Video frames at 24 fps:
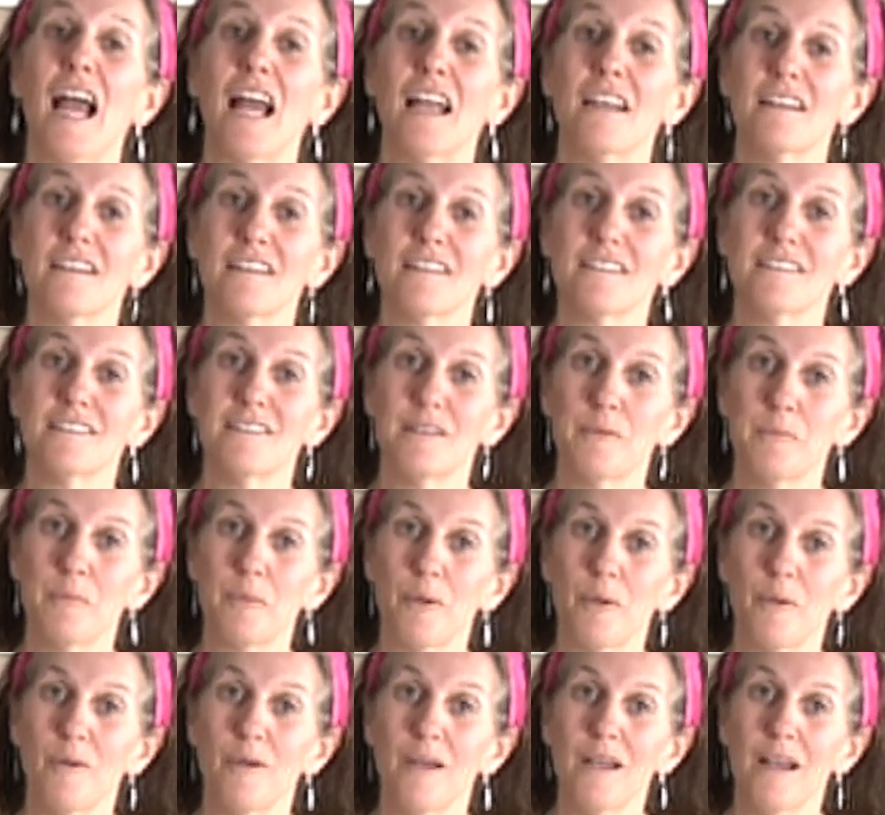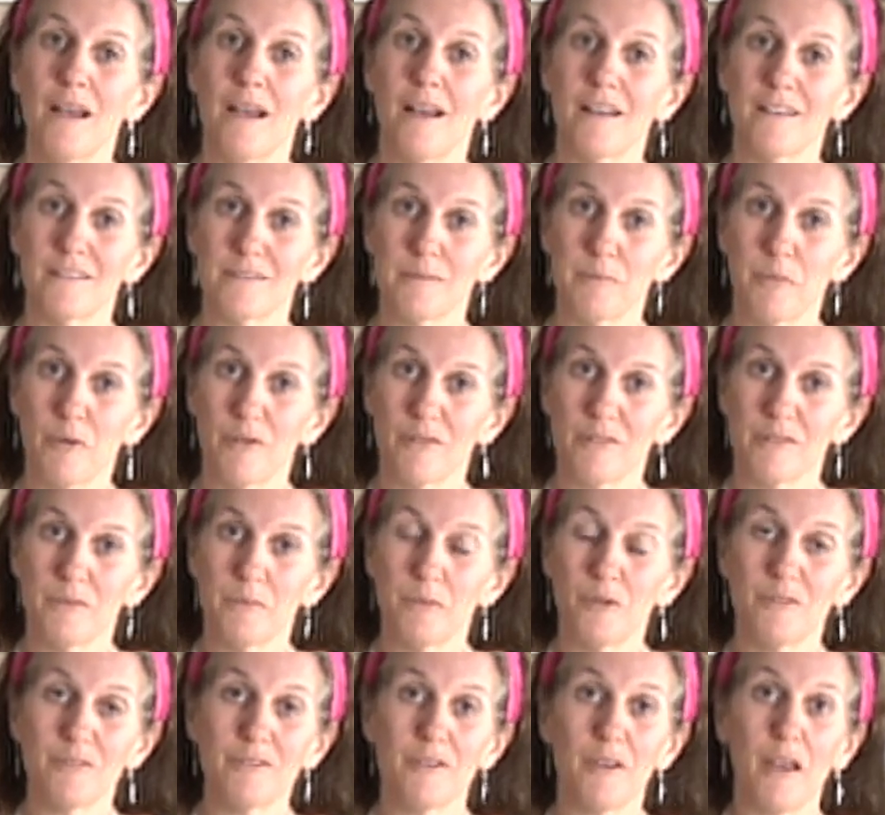and simple as
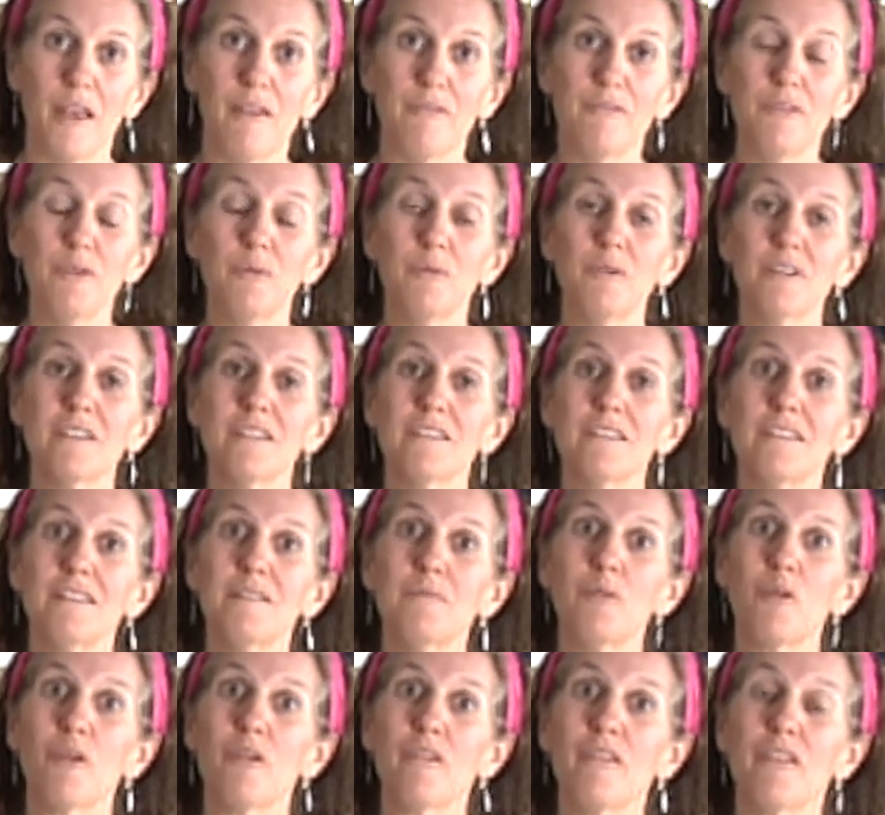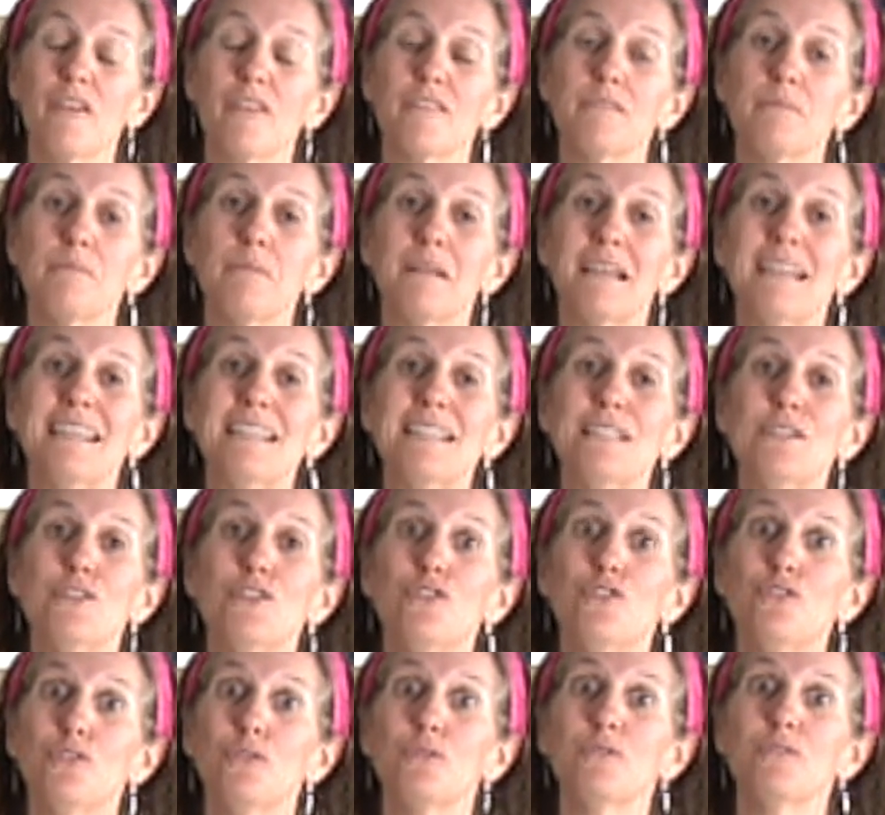possible. So if you want to see more of those, please
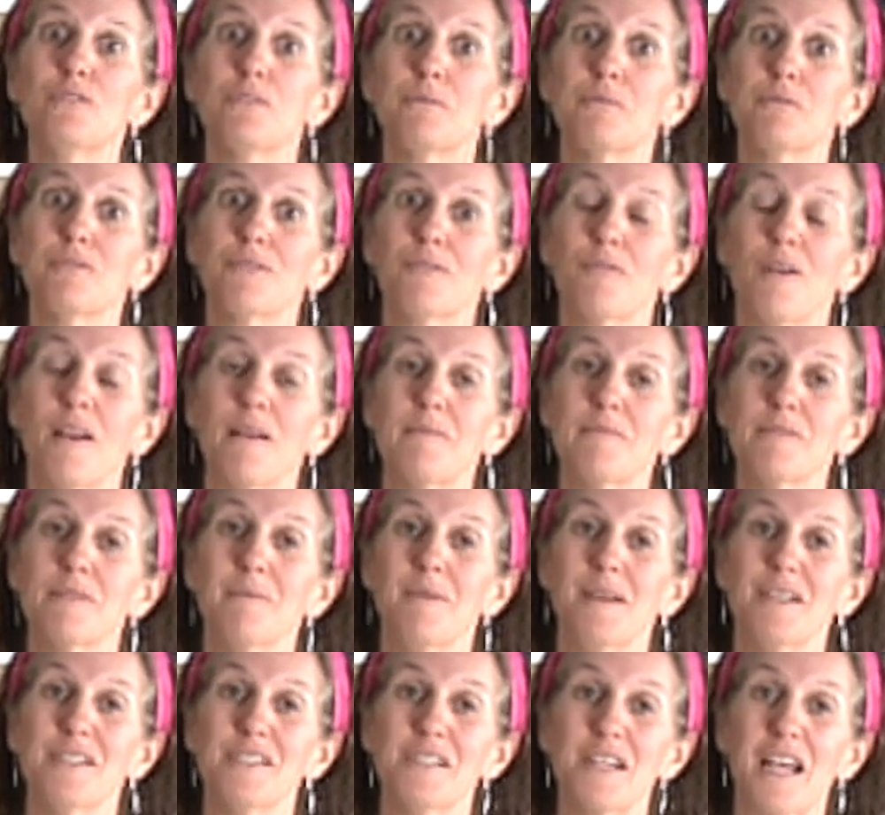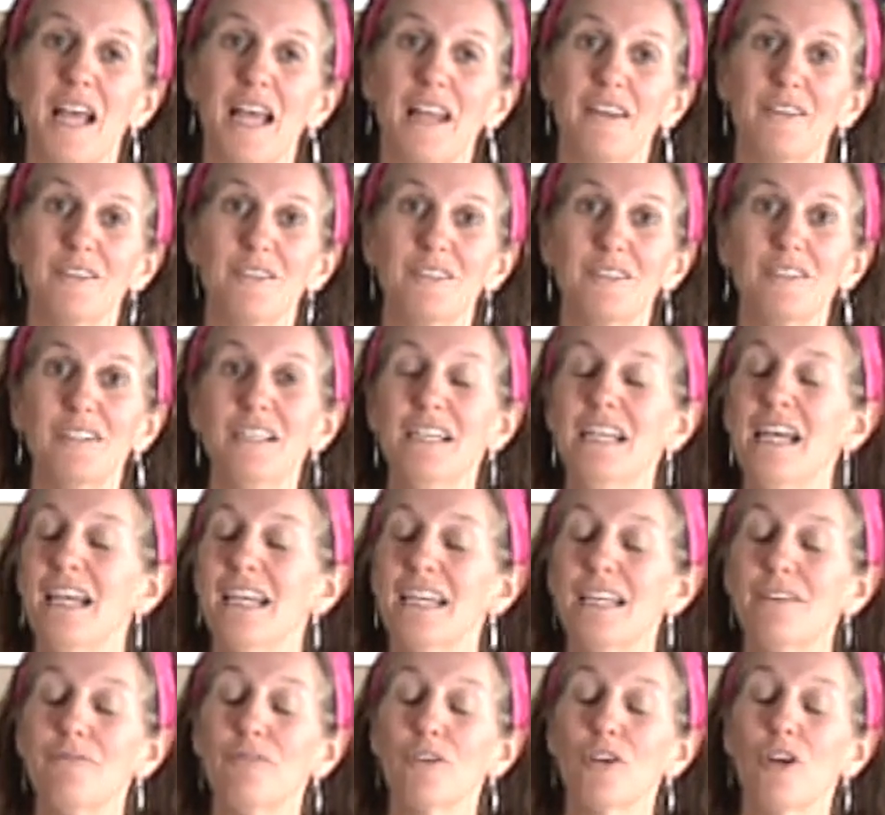do subscribe to my channel,
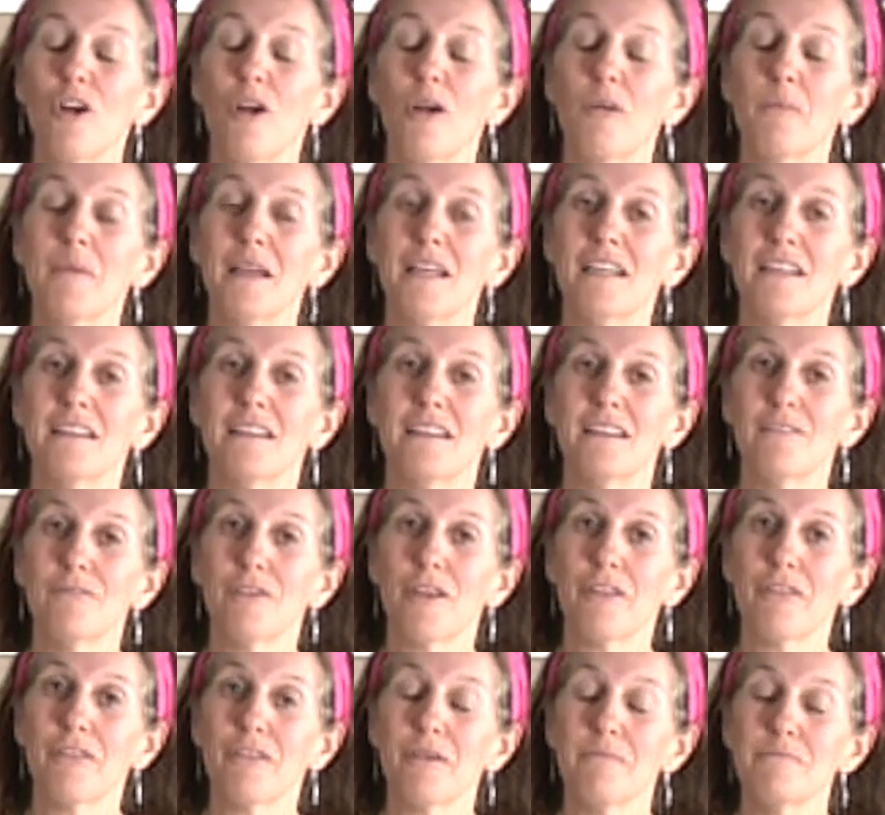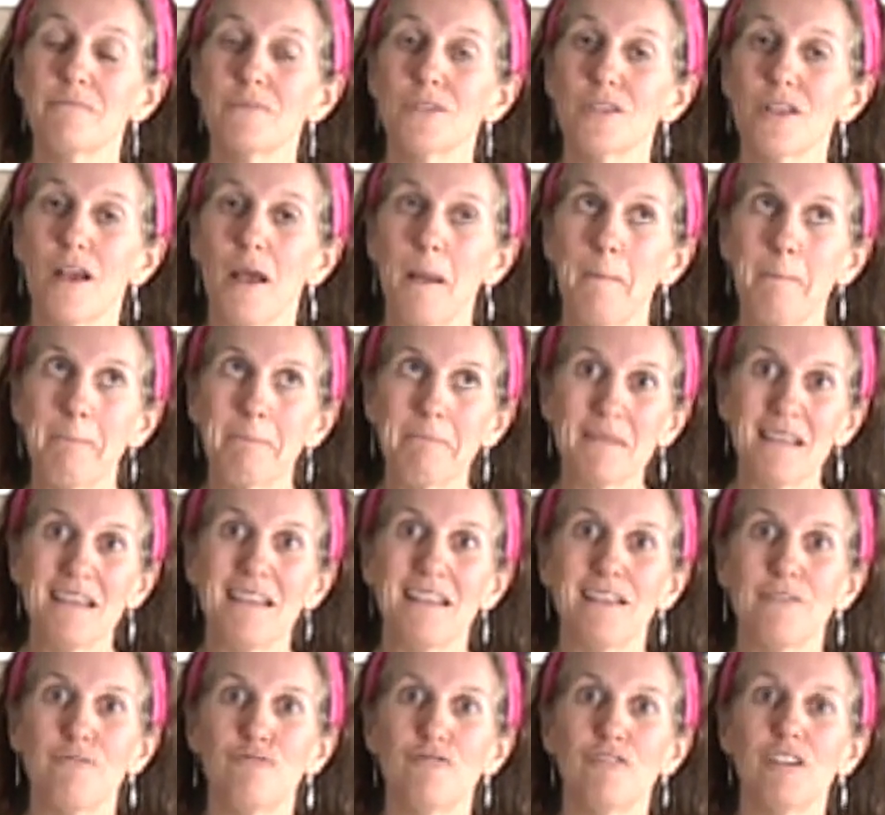leave a comment, give it a thumbs up.
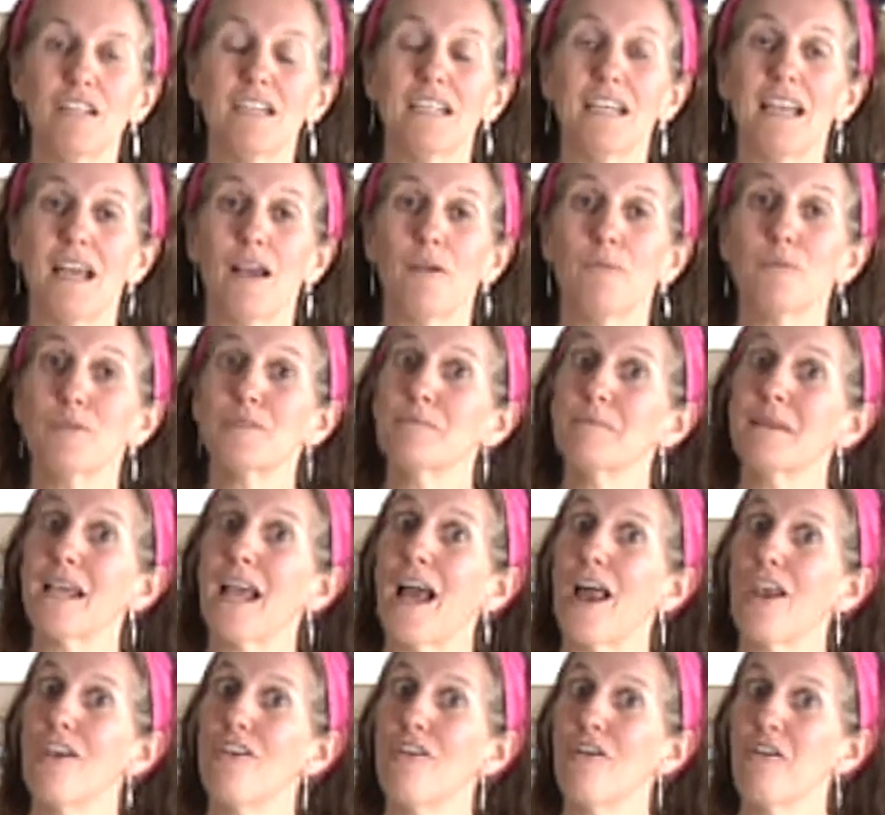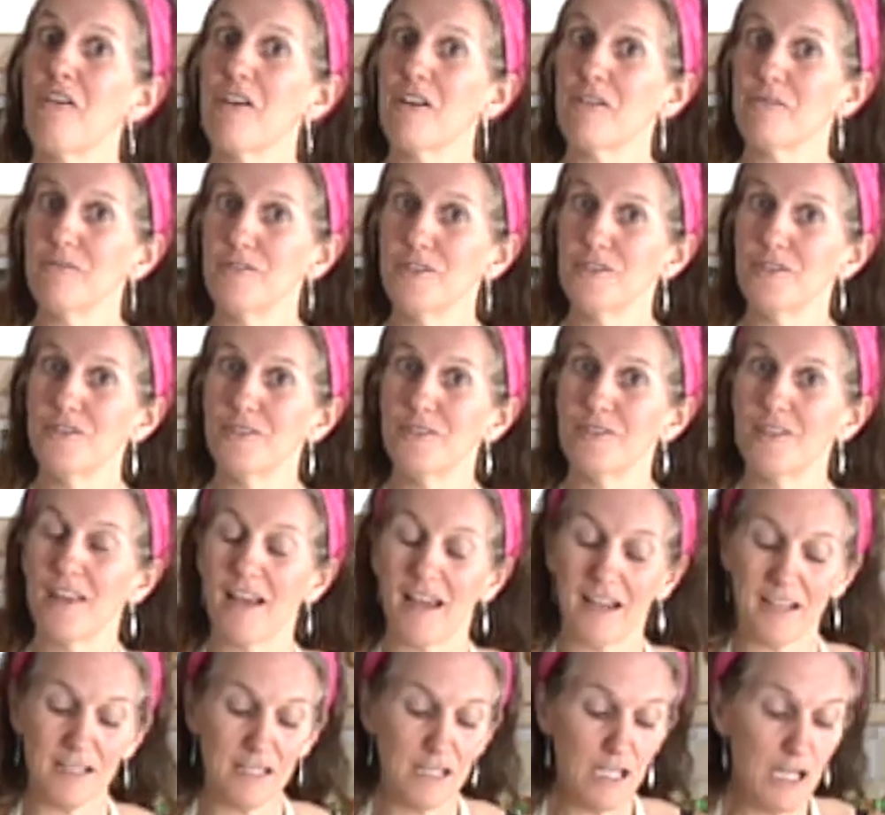It really helps me a lot if you do
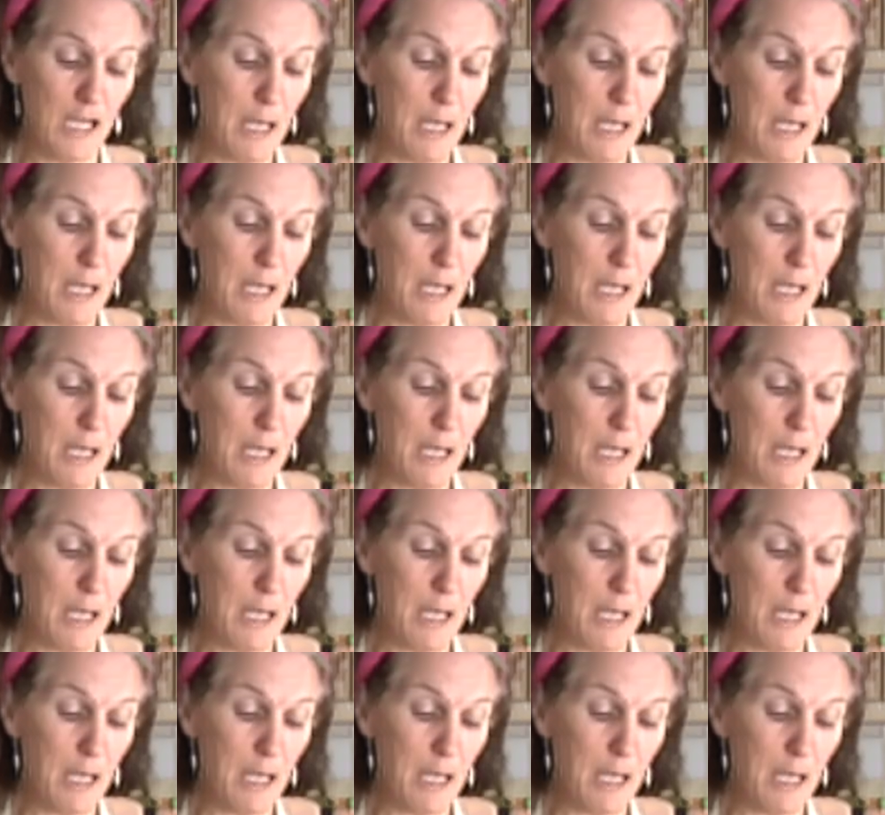that.